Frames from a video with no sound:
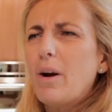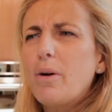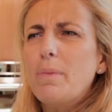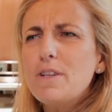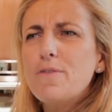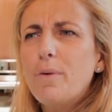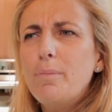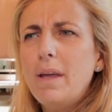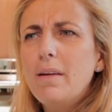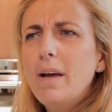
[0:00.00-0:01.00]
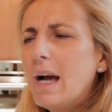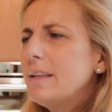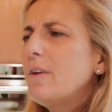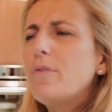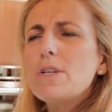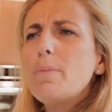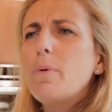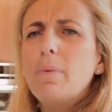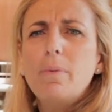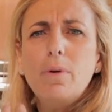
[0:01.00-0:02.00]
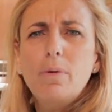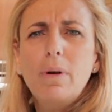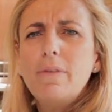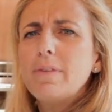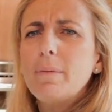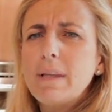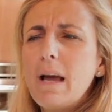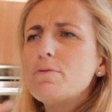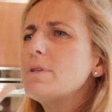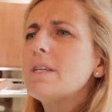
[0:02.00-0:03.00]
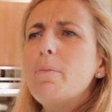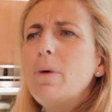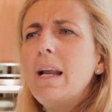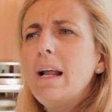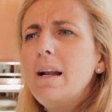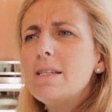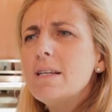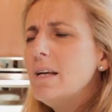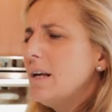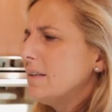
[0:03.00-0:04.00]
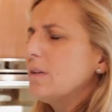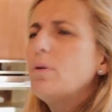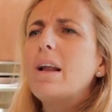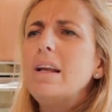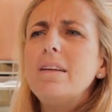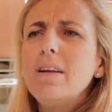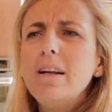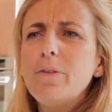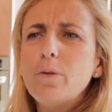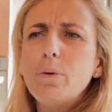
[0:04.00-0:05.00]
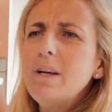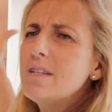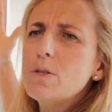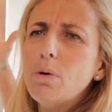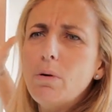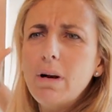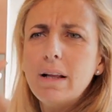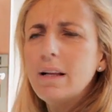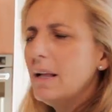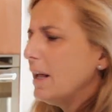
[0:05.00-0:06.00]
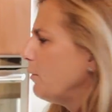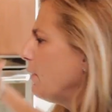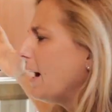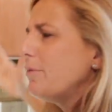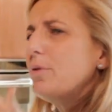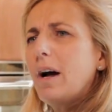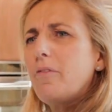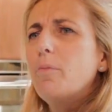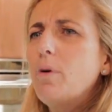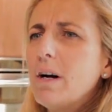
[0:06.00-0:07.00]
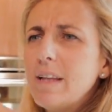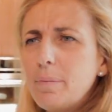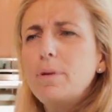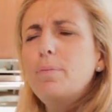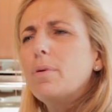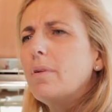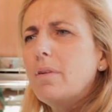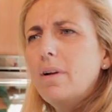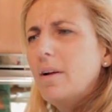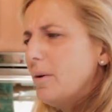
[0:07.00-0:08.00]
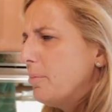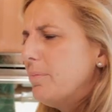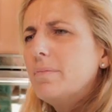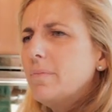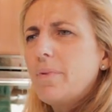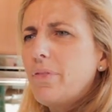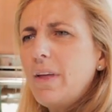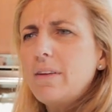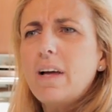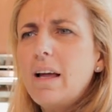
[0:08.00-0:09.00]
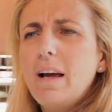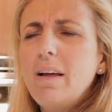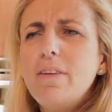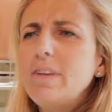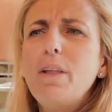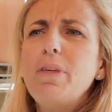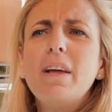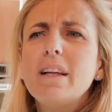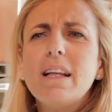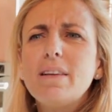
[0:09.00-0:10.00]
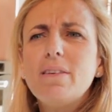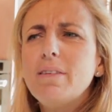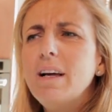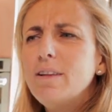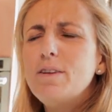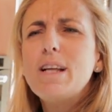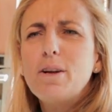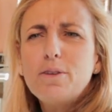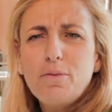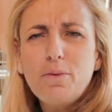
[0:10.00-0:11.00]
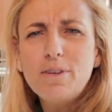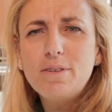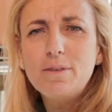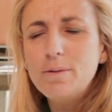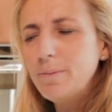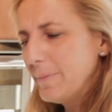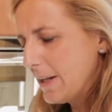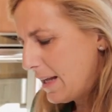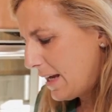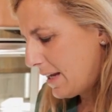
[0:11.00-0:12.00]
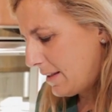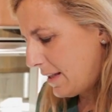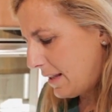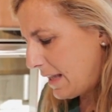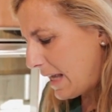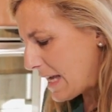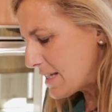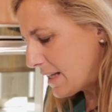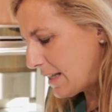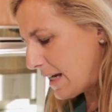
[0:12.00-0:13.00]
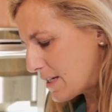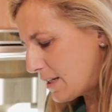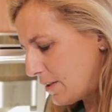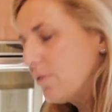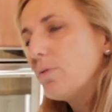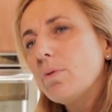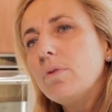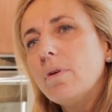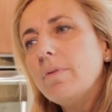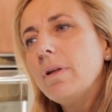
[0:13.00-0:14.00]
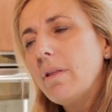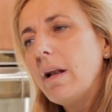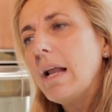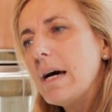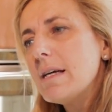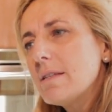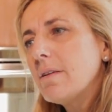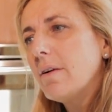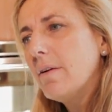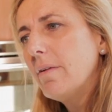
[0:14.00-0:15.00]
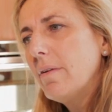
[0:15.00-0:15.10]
arguments for me. And then, for example, you live sometimes with someone else, that you are little, and the other one is tall, and we have to have more adaptable mm, things. I, I, still think that there's a lot of work to do. They, they asked us in the studio in the last uh,